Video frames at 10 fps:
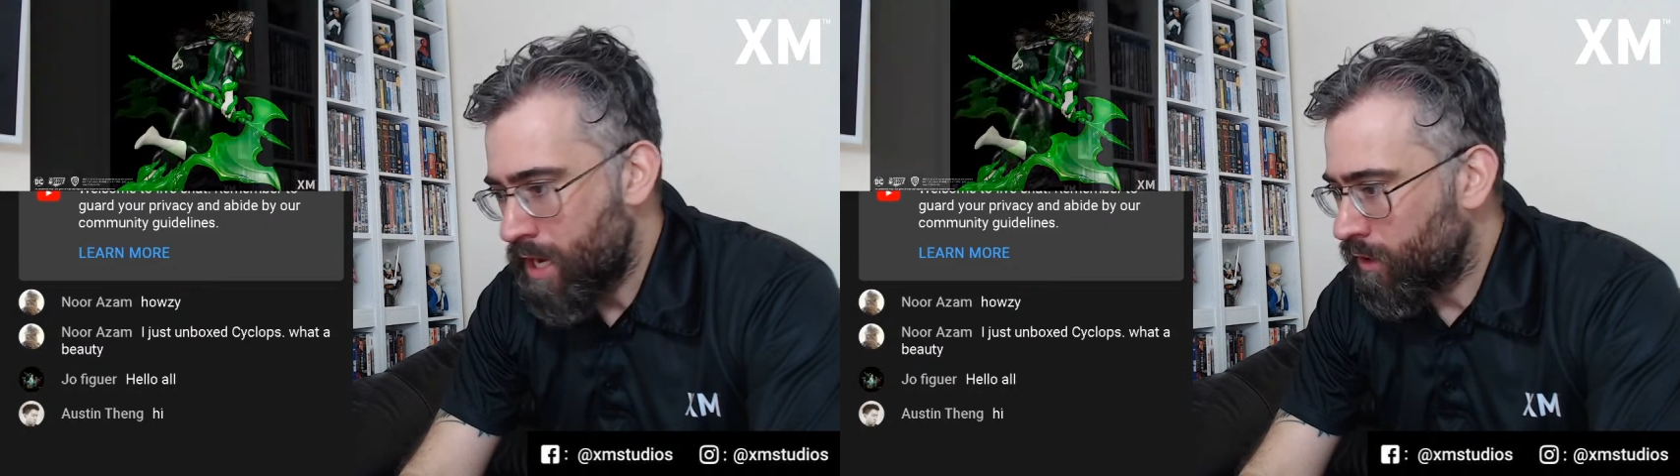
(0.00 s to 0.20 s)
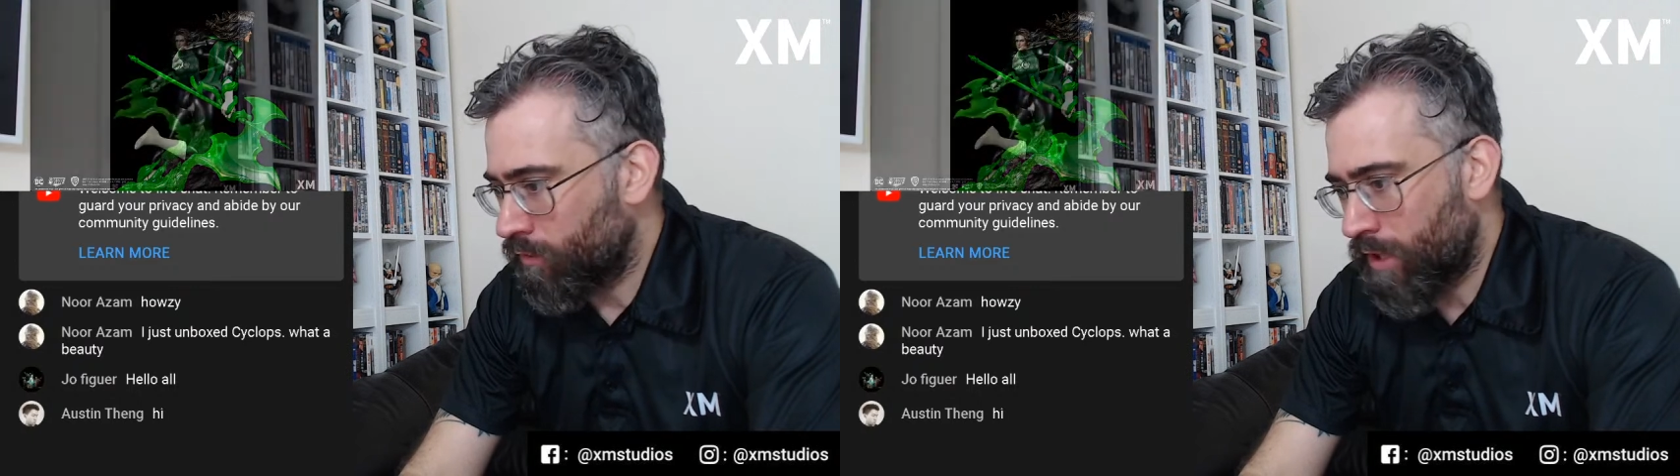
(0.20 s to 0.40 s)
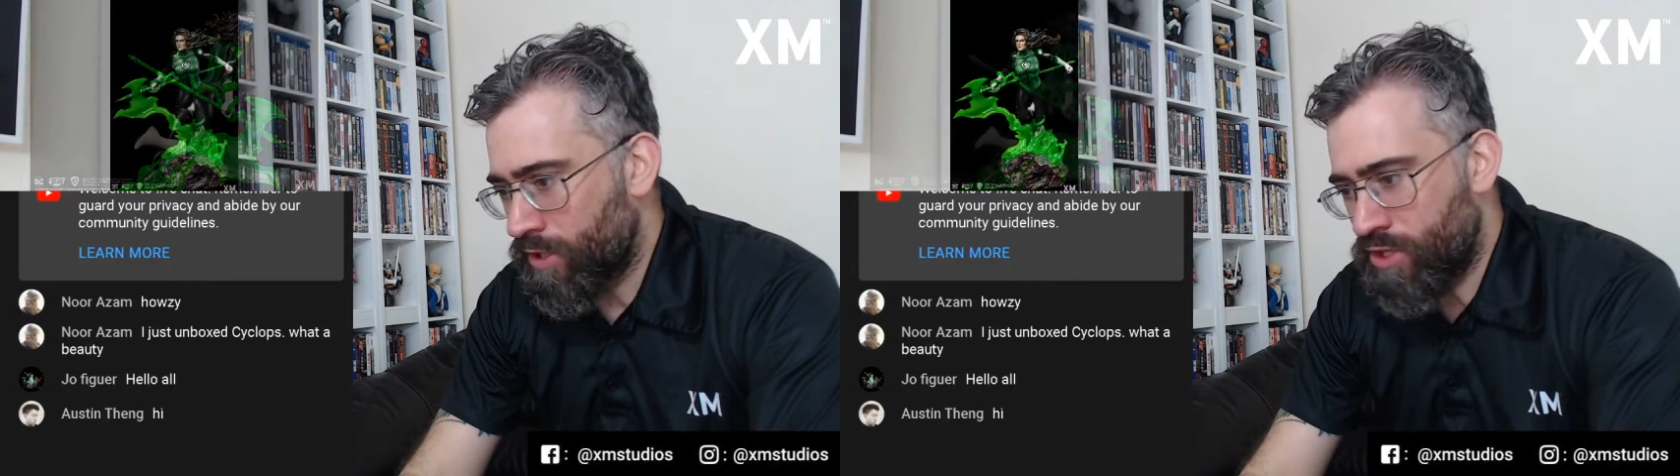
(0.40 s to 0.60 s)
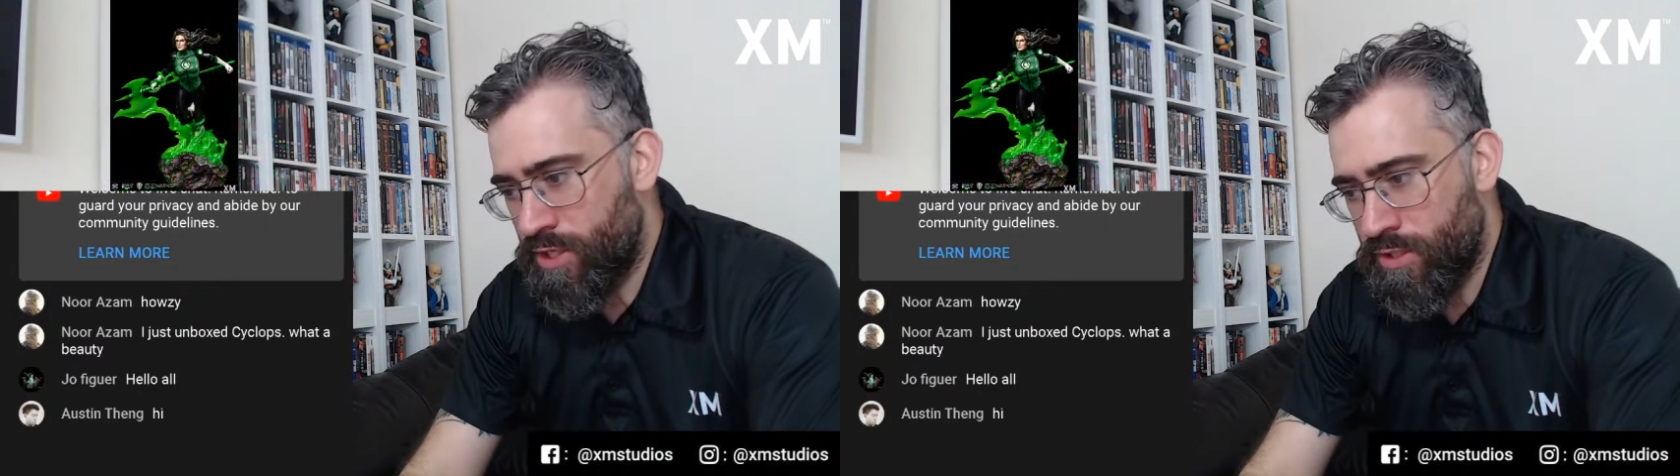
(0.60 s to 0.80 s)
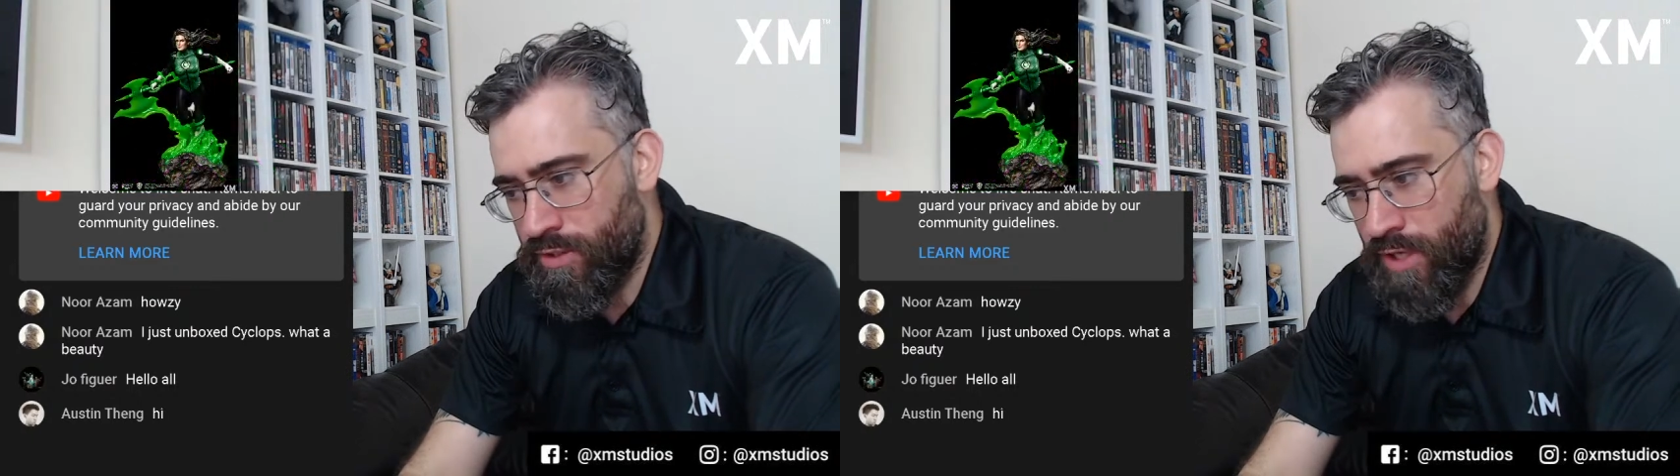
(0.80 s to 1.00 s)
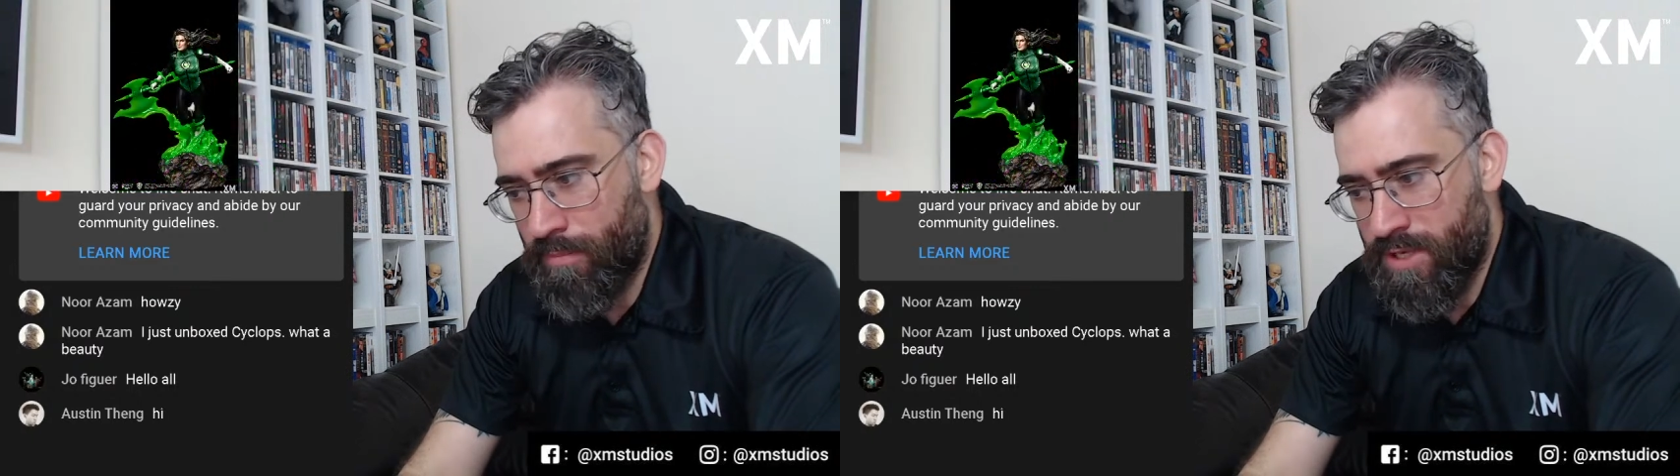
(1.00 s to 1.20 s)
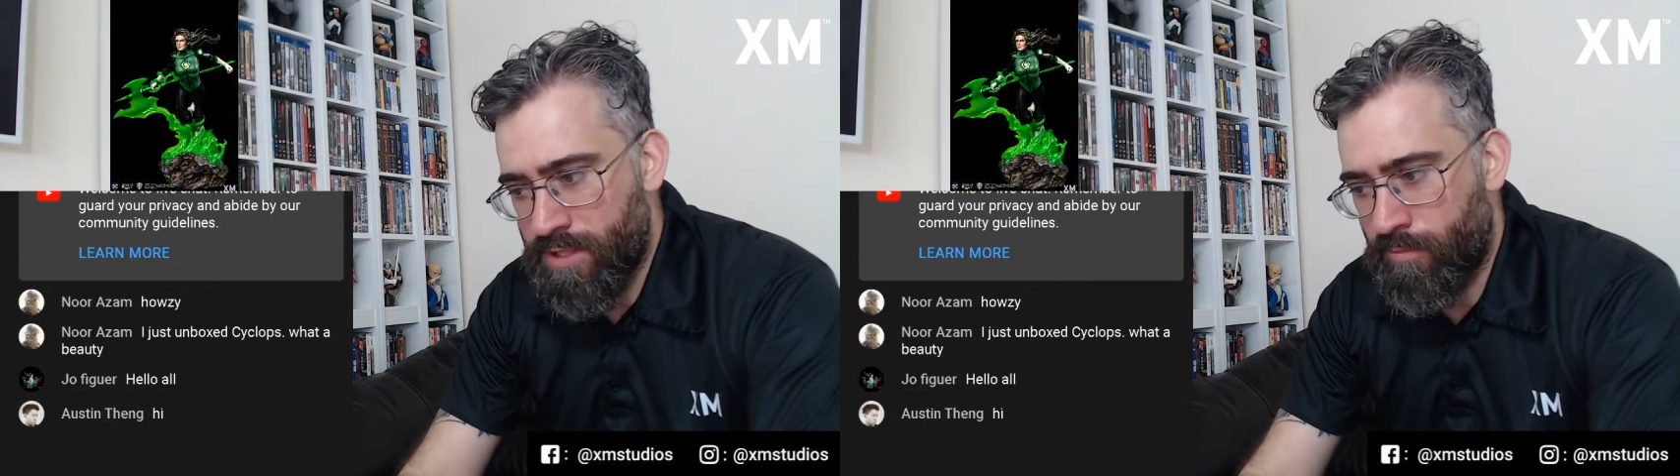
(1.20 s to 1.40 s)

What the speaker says: Congratulations on that piece.